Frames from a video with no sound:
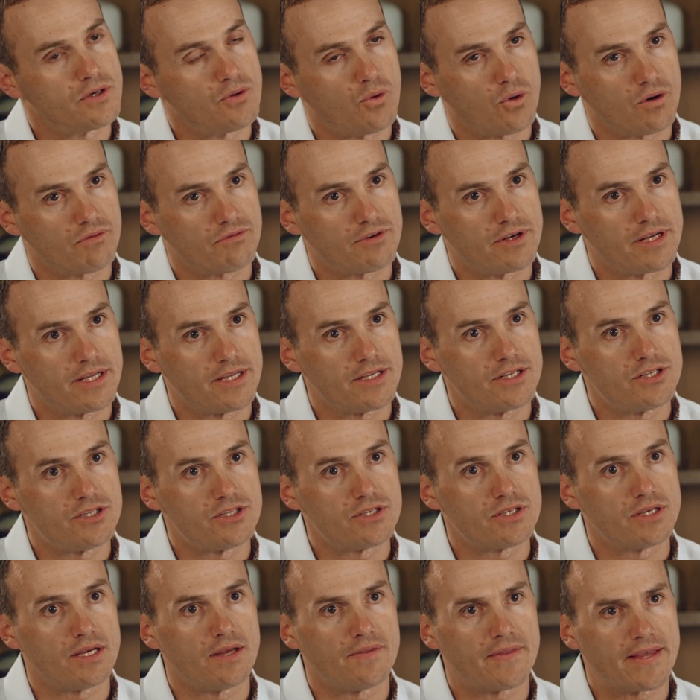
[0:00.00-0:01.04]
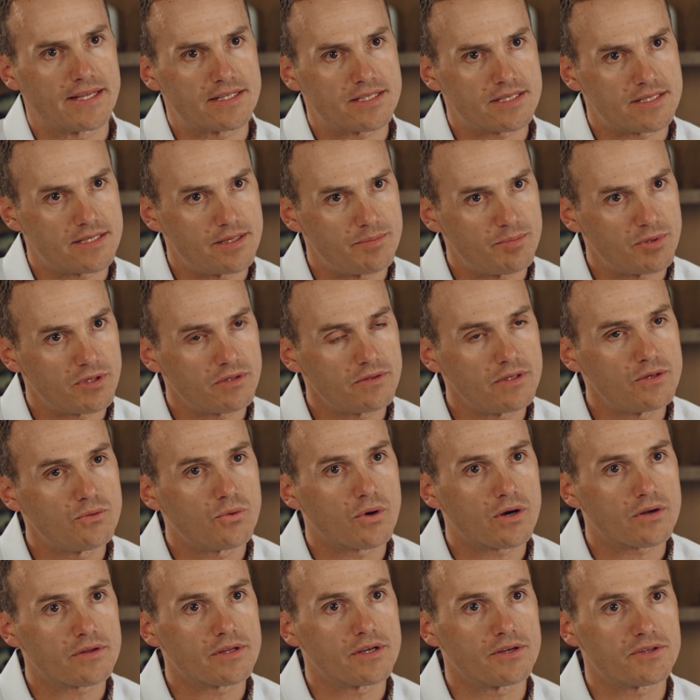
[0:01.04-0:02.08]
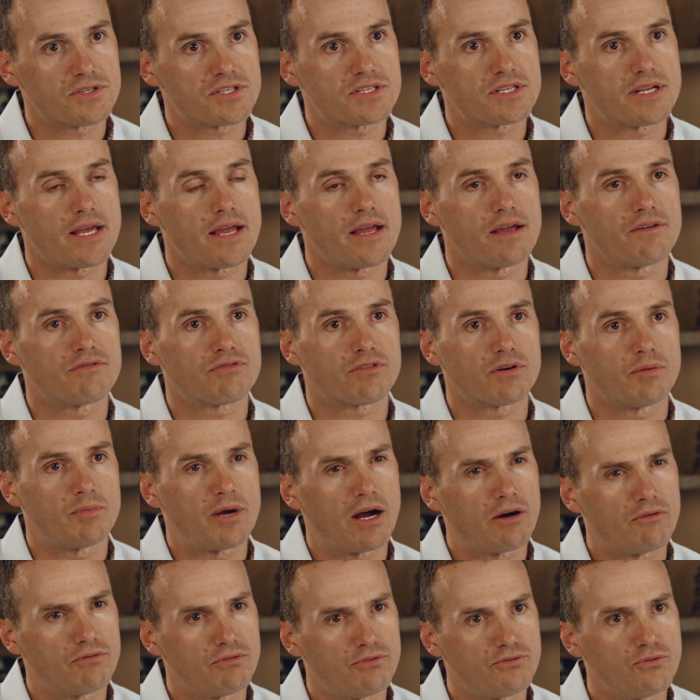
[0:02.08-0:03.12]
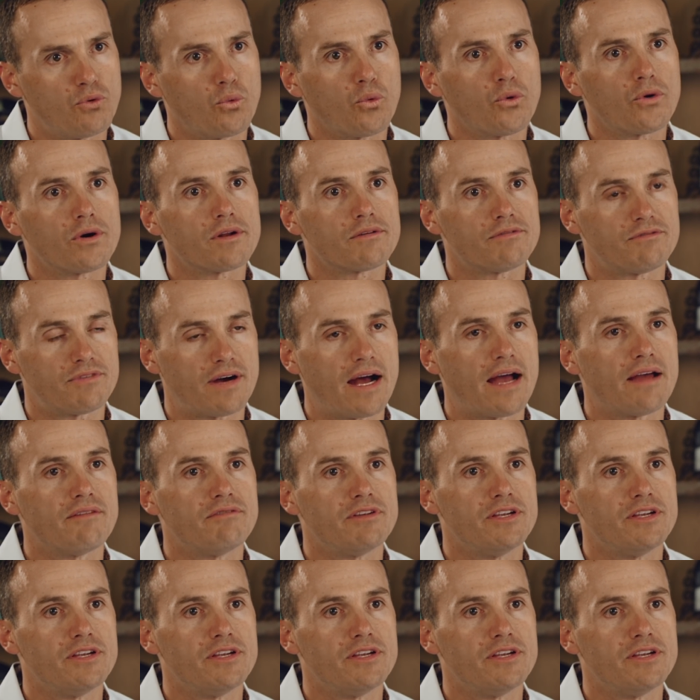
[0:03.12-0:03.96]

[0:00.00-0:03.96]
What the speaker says: an orphanage, and that's typically where they'll stay for about 4 to 5